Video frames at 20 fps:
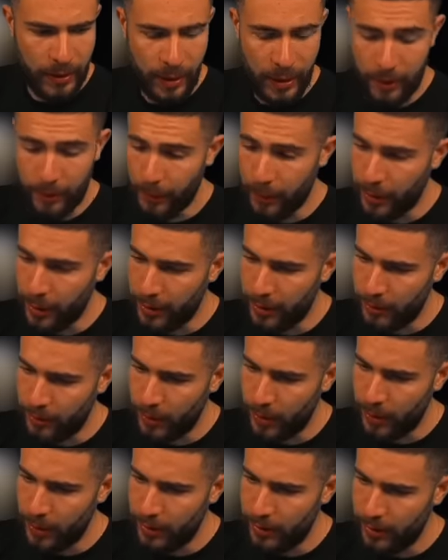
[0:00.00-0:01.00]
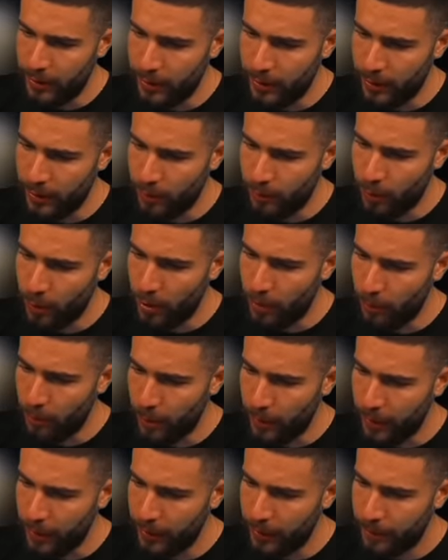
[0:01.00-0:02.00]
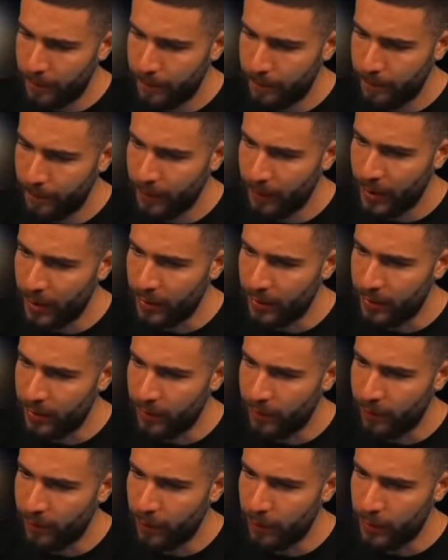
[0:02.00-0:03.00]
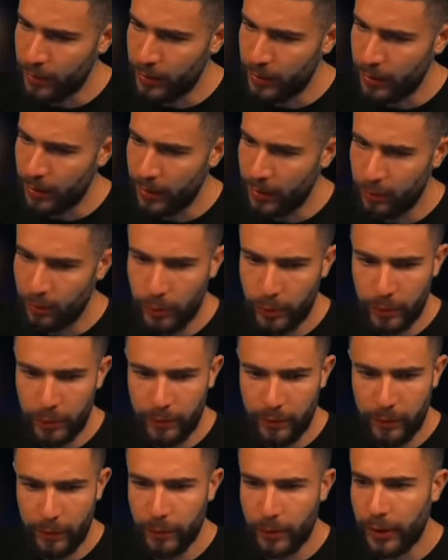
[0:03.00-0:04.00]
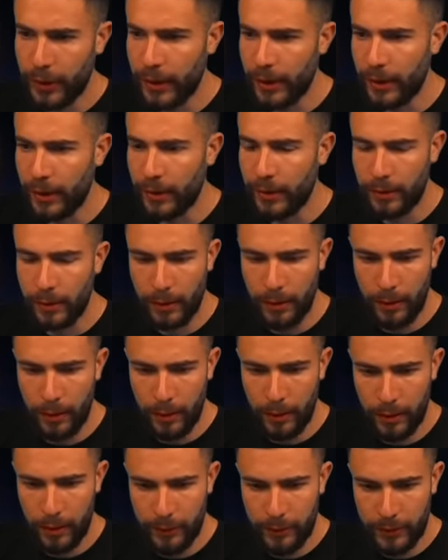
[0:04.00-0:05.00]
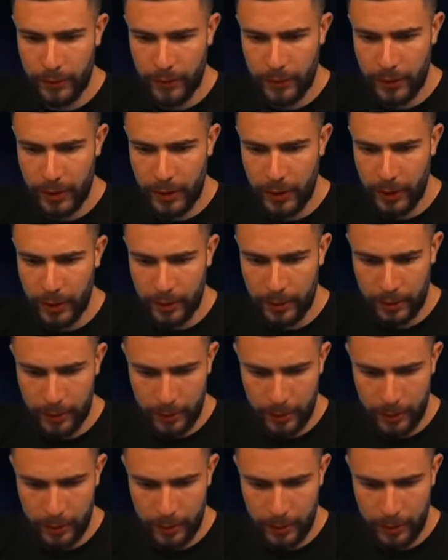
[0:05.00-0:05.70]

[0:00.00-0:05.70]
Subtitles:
Damn, guys. BDC is pumping. 49.4k. Love to see that.